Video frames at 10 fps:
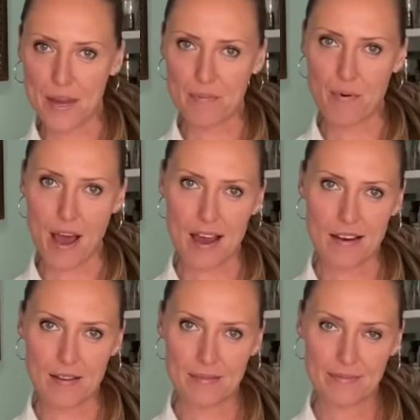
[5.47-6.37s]
bread.
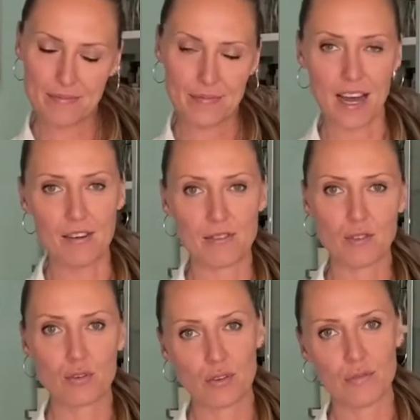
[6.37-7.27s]
Now,
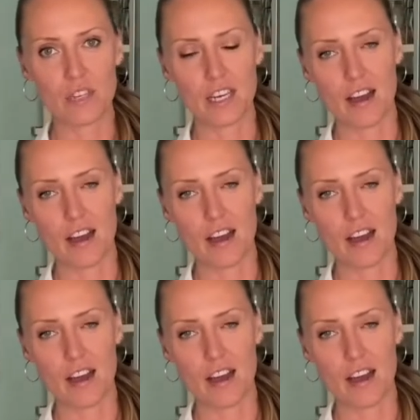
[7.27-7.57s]
truthfully,